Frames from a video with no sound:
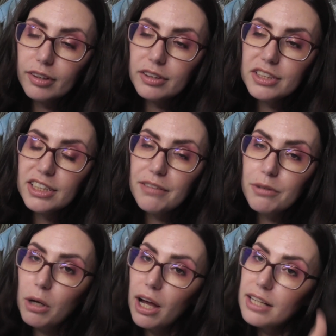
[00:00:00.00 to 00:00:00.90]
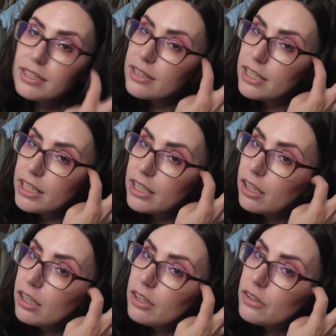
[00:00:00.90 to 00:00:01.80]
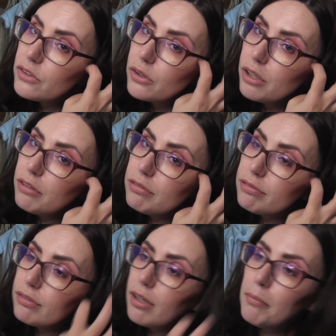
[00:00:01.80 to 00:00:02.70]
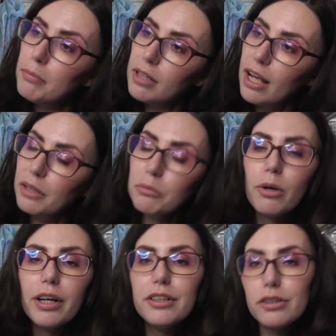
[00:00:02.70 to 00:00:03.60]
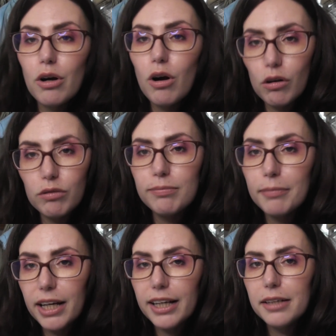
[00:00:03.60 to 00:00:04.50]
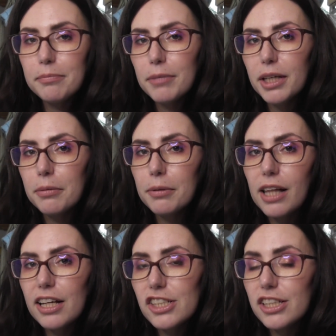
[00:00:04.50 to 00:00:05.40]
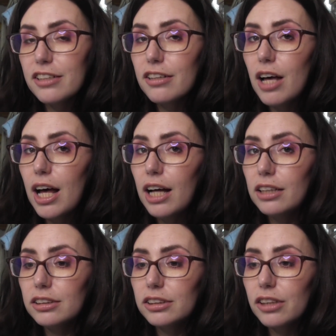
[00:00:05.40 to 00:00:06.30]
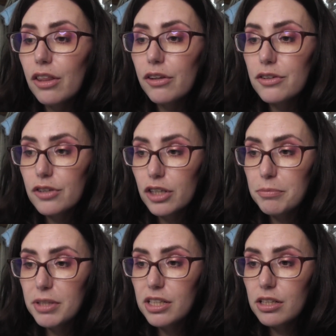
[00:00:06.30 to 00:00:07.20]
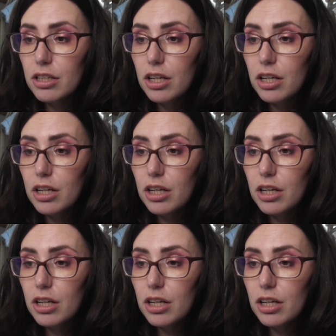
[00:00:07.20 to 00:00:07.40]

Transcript: Just give you guys the sort of black and white of my makeup collection, and there's going to be